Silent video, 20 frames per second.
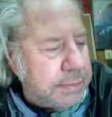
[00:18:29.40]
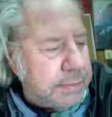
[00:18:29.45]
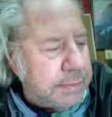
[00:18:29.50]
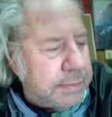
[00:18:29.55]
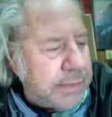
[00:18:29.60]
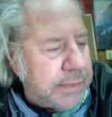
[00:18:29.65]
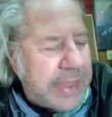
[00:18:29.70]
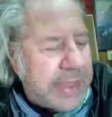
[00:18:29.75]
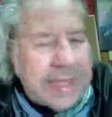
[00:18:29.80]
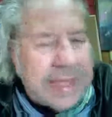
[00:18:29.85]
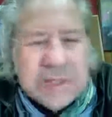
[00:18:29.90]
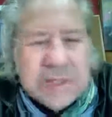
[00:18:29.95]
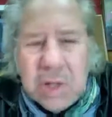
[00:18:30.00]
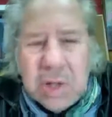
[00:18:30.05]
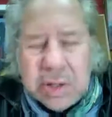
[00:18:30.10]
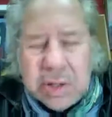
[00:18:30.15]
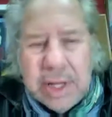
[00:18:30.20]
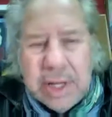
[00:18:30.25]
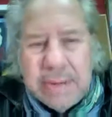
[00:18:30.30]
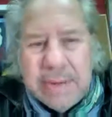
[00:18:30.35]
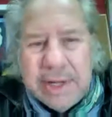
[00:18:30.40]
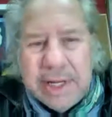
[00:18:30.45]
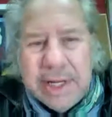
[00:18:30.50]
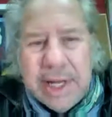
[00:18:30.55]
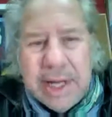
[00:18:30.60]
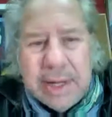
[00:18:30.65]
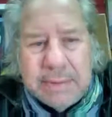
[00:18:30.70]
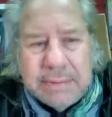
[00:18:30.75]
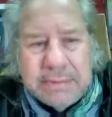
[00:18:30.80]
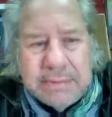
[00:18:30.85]
that's all coming
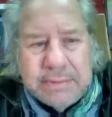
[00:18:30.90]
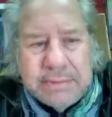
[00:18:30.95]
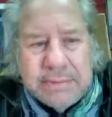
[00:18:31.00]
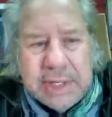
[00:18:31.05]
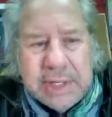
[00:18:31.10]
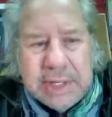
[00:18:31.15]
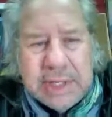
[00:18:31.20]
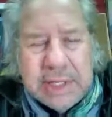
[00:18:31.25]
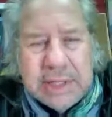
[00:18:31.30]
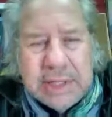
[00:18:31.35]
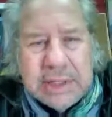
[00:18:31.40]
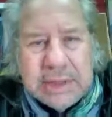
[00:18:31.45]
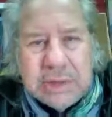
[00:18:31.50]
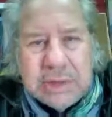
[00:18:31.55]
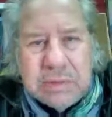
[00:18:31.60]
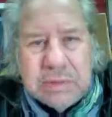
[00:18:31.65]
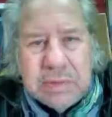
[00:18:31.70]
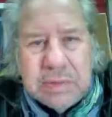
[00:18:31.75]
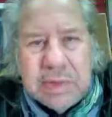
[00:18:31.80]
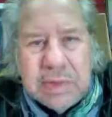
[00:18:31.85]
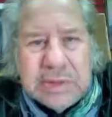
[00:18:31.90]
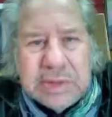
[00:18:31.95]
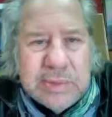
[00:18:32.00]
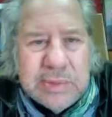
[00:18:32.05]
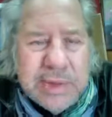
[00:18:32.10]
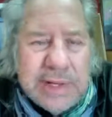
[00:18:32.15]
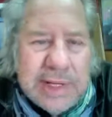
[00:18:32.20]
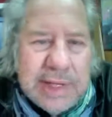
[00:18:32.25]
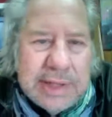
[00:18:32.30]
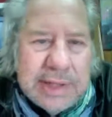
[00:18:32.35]
up, because once
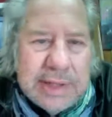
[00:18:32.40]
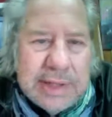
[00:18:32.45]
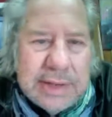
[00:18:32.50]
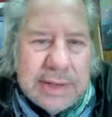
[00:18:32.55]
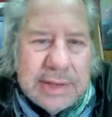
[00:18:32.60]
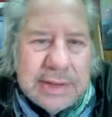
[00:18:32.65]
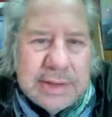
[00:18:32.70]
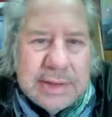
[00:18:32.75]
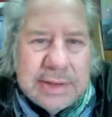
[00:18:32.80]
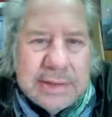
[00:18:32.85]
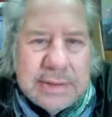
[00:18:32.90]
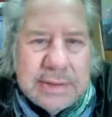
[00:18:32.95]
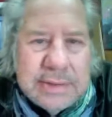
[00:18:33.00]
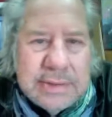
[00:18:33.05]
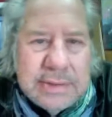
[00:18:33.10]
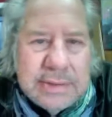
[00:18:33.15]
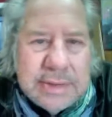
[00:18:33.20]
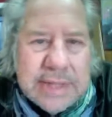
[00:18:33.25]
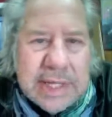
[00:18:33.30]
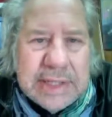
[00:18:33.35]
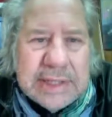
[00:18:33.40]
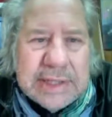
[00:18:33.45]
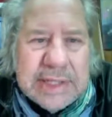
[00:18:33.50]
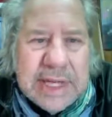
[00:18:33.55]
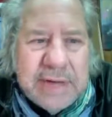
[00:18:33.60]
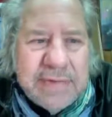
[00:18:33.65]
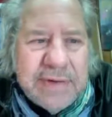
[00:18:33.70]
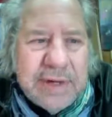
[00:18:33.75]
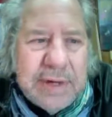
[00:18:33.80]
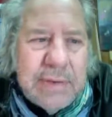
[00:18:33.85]
we hit
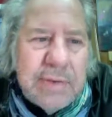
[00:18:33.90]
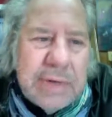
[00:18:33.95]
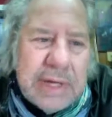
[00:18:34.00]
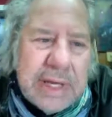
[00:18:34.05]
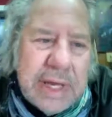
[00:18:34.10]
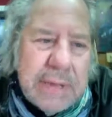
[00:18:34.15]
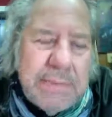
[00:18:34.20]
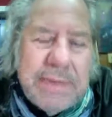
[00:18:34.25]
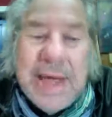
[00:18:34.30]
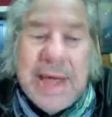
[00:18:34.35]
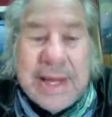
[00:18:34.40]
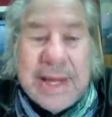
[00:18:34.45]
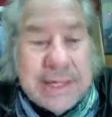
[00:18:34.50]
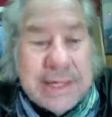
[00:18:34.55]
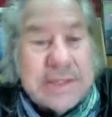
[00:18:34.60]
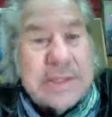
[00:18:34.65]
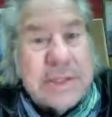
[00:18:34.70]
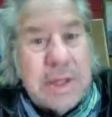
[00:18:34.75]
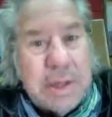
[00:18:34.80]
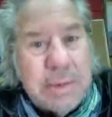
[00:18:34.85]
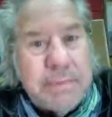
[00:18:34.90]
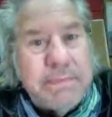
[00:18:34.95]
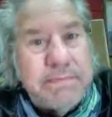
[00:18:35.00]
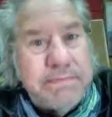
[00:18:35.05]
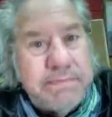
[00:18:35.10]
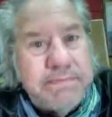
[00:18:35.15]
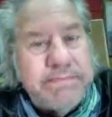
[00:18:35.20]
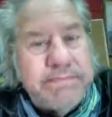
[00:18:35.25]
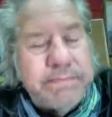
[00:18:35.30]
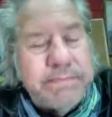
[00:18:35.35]
Thanksgiving, we come back, it's all
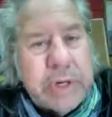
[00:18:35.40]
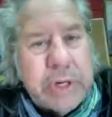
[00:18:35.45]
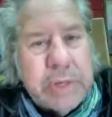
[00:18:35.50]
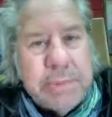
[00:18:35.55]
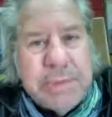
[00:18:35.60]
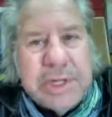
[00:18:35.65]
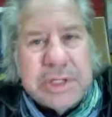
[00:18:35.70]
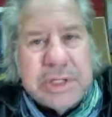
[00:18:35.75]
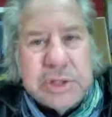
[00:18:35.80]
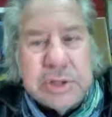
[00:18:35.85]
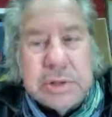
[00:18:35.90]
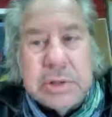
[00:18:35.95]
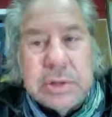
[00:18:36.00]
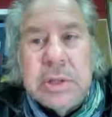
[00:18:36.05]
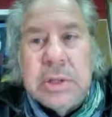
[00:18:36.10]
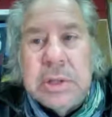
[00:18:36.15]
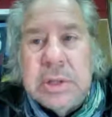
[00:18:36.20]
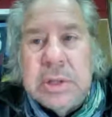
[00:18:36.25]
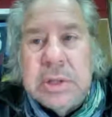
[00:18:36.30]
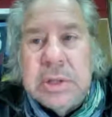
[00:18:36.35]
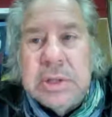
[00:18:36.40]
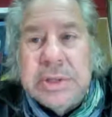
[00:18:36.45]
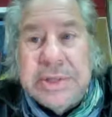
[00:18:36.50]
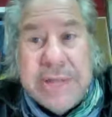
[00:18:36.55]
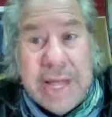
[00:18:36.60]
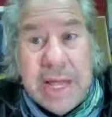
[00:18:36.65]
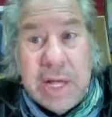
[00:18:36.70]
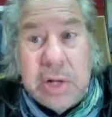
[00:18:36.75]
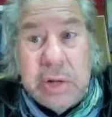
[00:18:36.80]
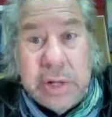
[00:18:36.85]
pretty much
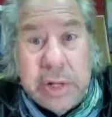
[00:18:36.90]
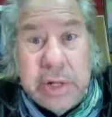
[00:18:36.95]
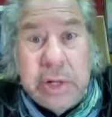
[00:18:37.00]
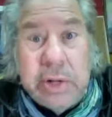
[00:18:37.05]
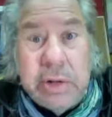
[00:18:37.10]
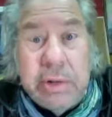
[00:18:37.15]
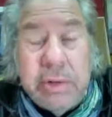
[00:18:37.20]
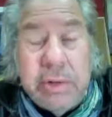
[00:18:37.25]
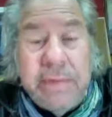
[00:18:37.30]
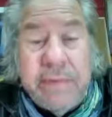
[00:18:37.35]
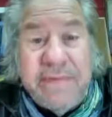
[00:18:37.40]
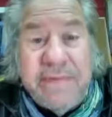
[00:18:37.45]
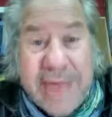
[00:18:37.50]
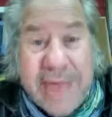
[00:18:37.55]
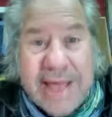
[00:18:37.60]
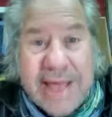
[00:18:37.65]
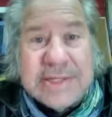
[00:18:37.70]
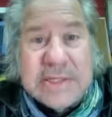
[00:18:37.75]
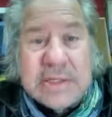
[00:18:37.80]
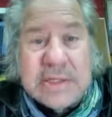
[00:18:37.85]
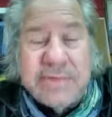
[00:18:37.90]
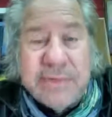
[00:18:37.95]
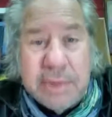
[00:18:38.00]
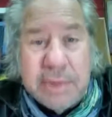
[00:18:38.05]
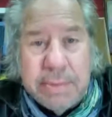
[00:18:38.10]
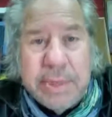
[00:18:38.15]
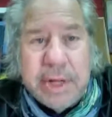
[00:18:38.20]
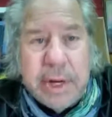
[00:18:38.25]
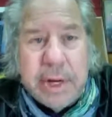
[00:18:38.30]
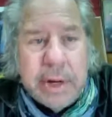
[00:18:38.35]
downhill fast
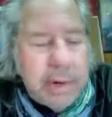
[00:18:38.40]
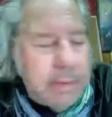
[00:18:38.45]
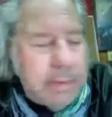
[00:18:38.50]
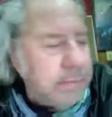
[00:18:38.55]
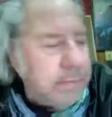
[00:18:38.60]
from there.